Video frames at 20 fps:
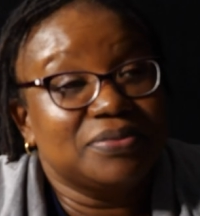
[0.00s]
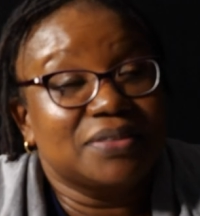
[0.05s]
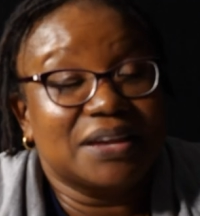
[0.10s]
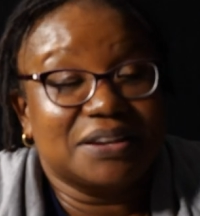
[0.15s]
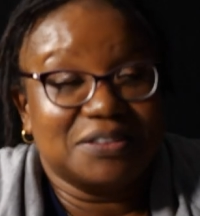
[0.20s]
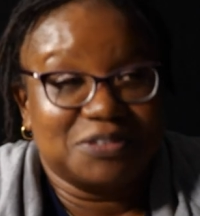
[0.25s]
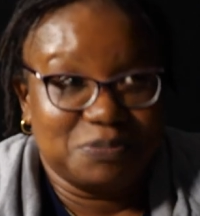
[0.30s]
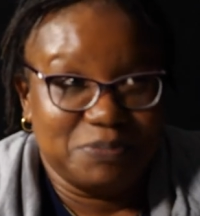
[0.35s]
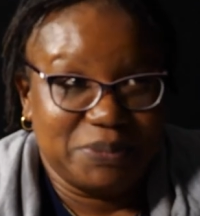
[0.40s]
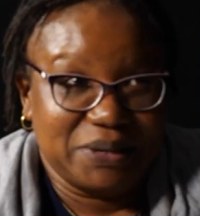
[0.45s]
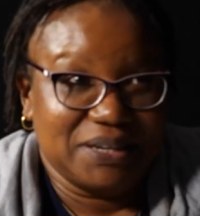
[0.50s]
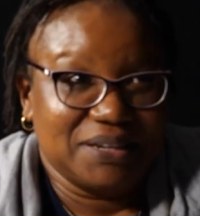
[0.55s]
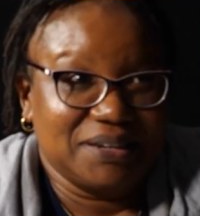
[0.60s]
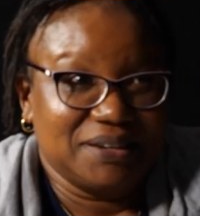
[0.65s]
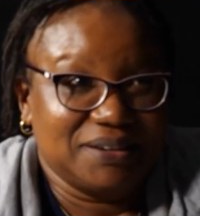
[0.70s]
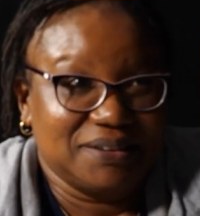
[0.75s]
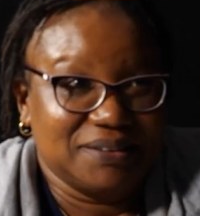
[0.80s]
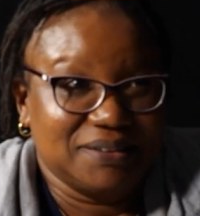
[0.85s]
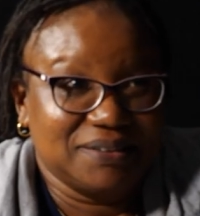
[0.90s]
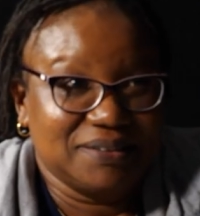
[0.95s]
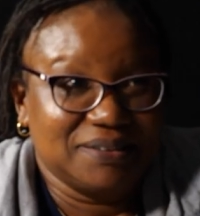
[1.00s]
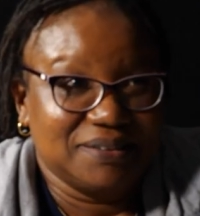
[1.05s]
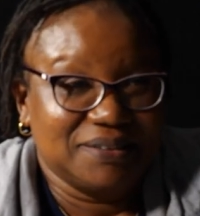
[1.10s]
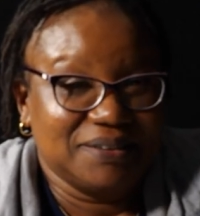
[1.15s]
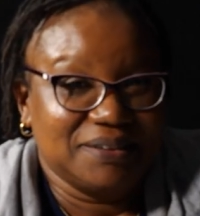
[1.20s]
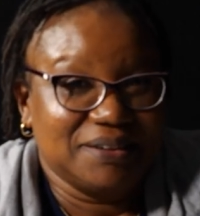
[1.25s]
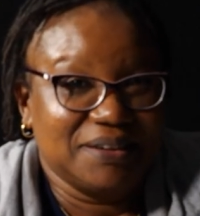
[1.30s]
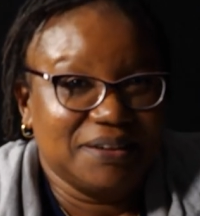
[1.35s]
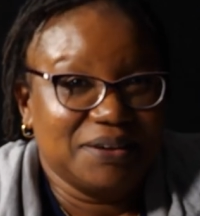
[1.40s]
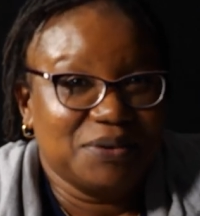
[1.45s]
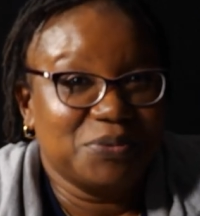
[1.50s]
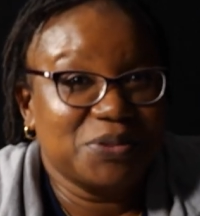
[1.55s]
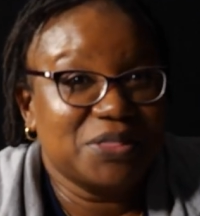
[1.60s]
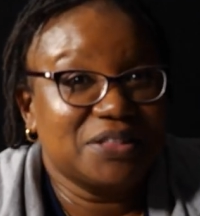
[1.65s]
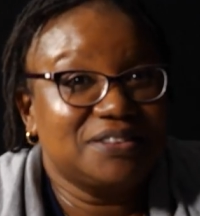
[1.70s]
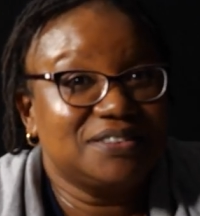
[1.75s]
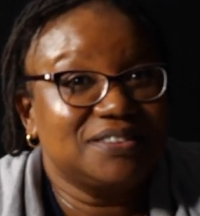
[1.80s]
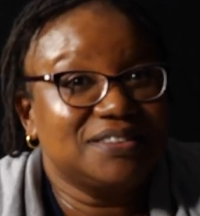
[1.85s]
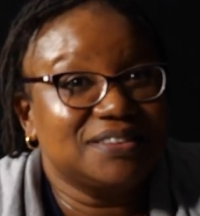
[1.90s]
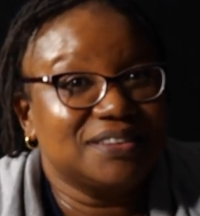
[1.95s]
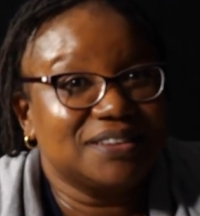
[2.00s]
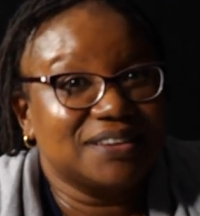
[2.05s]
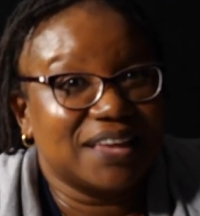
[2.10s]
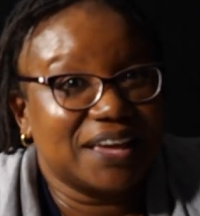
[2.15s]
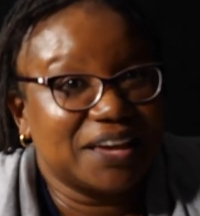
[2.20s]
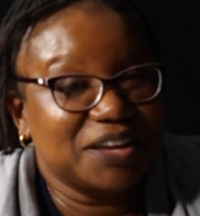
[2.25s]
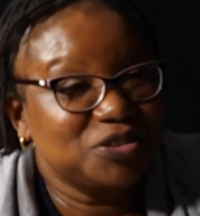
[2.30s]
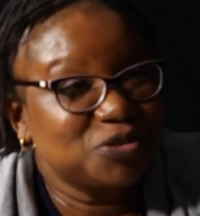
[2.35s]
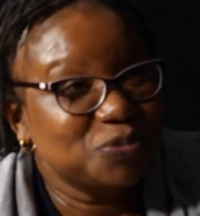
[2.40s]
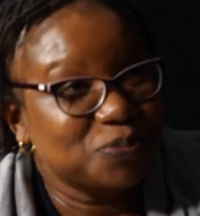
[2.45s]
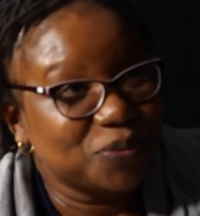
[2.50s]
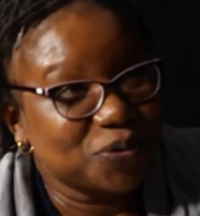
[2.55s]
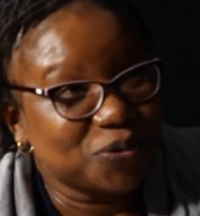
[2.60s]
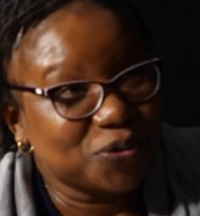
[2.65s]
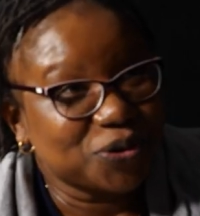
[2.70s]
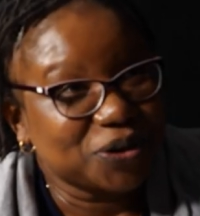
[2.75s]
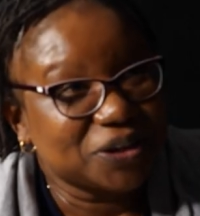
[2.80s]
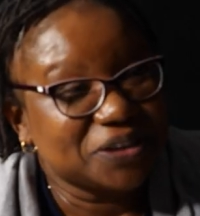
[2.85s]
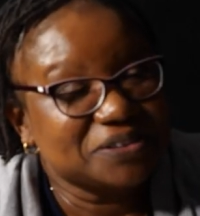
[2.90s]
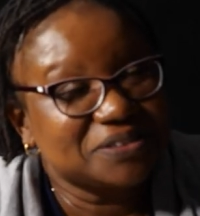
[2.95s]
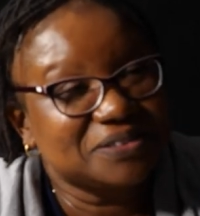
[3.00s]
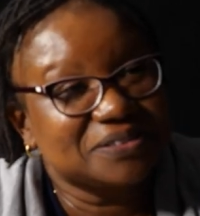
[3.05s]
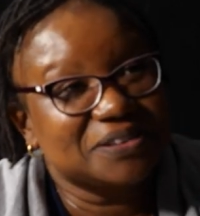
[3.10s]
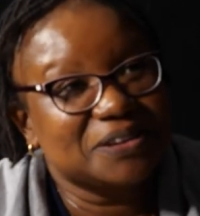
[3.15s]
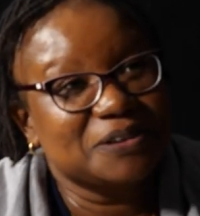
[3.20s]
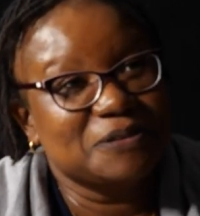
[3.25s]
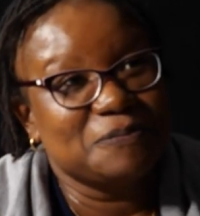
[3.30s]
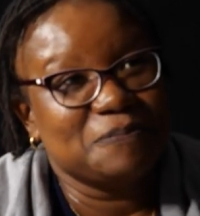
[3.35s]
That is big. Mm. With teenage boys.